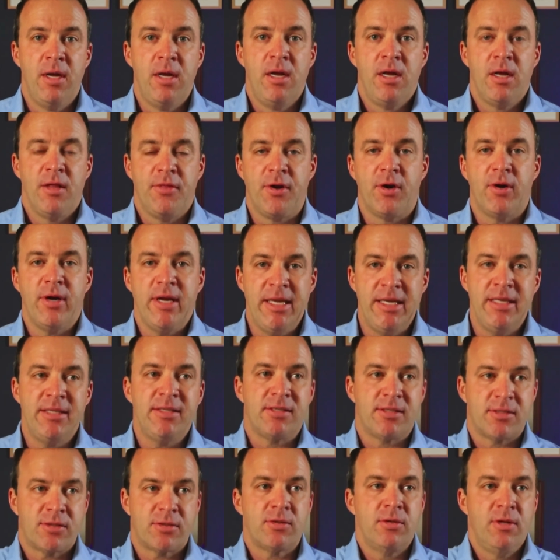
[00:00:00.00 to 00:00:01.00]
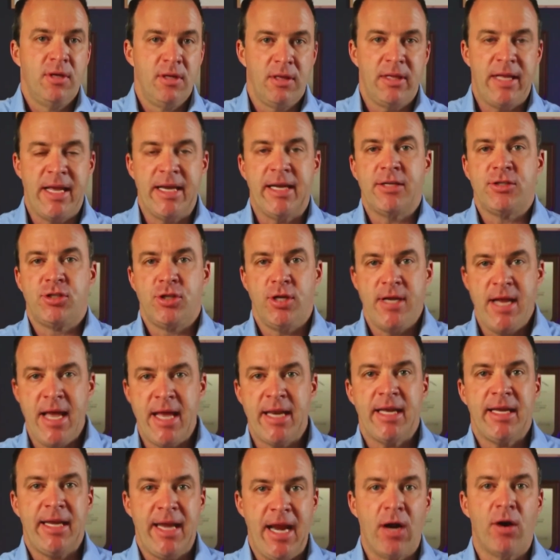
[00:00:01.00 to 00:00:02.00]
there is like a
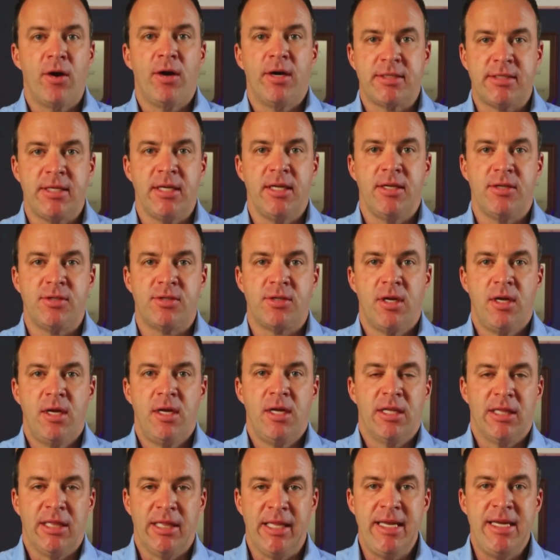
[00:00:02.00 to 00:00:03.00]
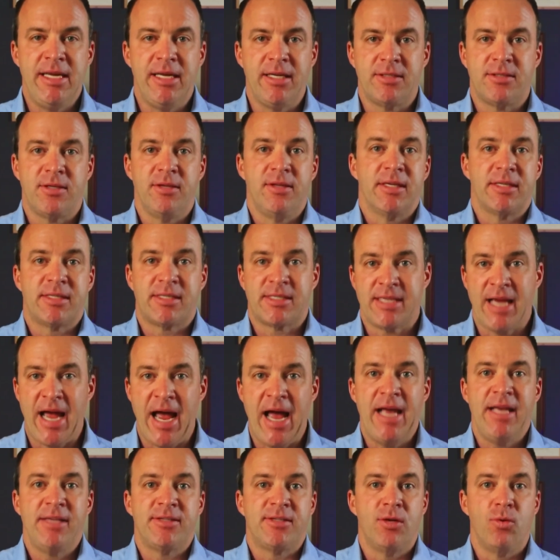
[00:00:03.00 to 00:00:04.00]
genetic heritage linked to the
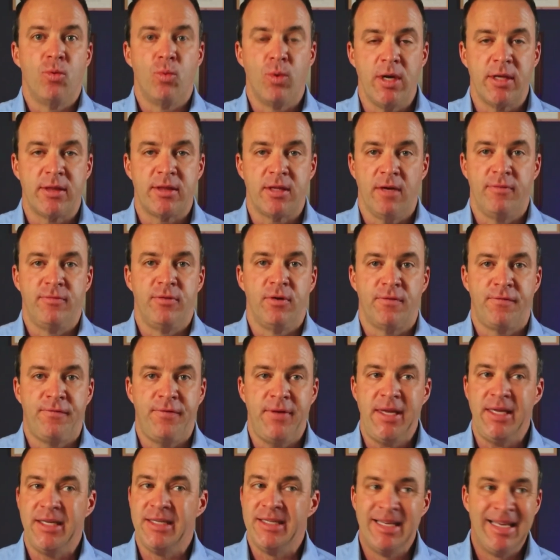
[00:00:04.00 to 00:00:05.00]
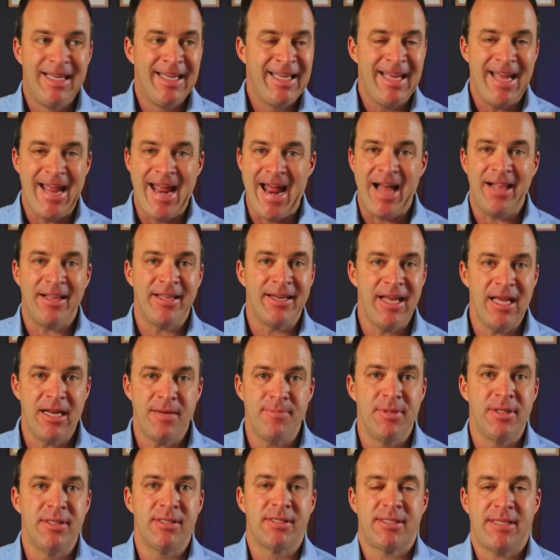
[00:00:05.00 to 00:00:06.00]
size and width of your feet. Allen
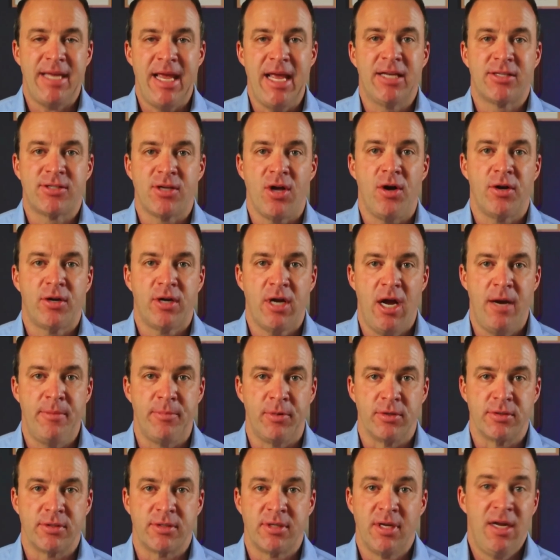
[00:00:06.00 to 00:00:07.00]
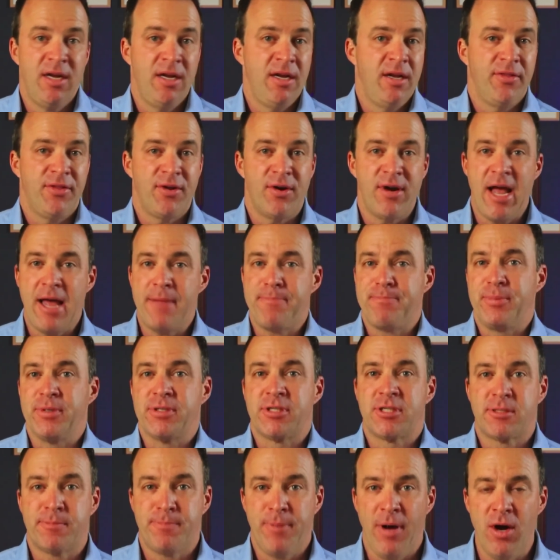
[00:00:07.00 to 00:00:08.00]
Edmonds takes all comers. They're not
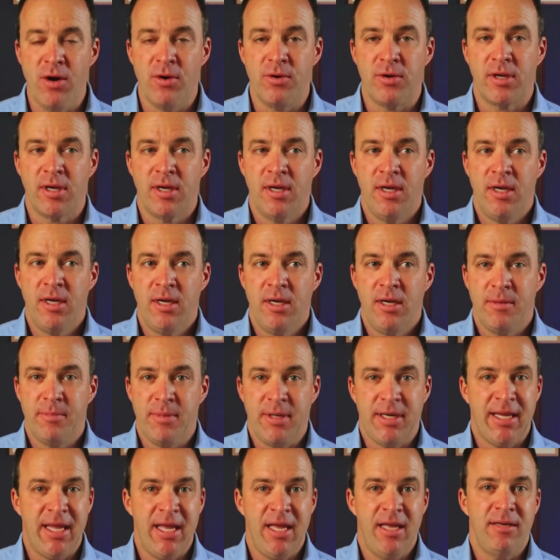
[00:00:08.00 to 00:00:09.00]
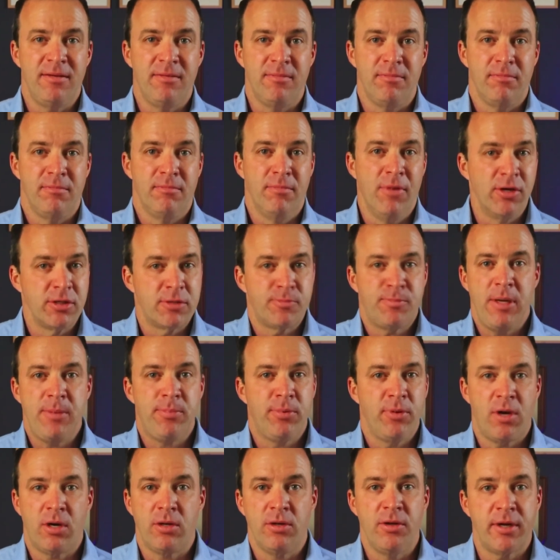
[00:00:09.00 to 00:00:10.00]
bespoke, but again, most
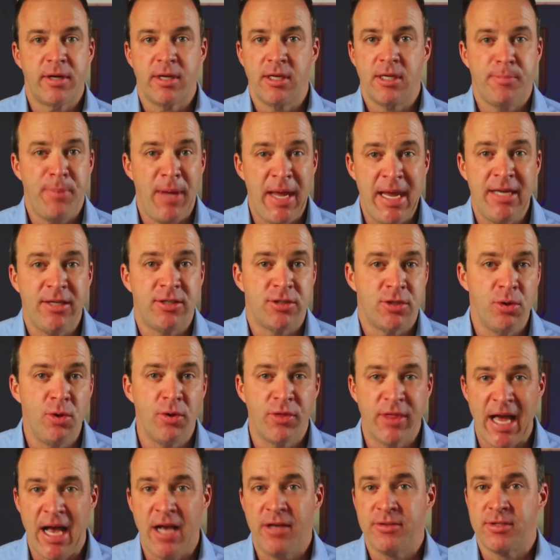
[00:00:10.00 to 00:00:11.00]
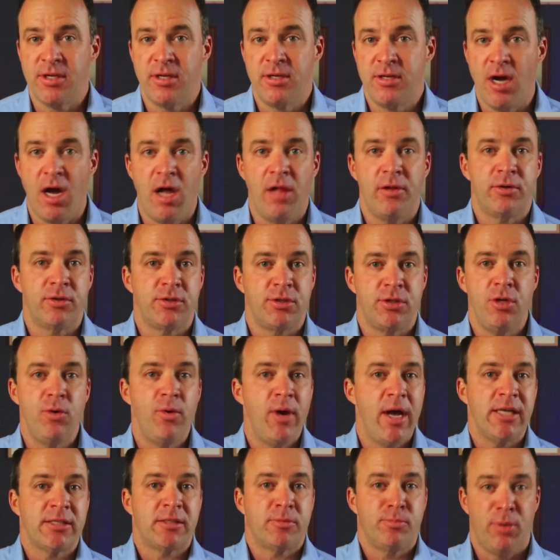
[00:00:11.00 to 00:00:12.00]
people aren't looking to pay $2,000
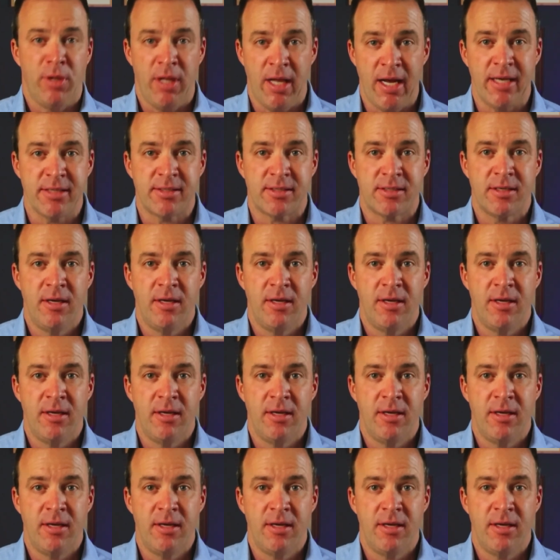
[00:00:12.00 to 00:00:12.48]
US plus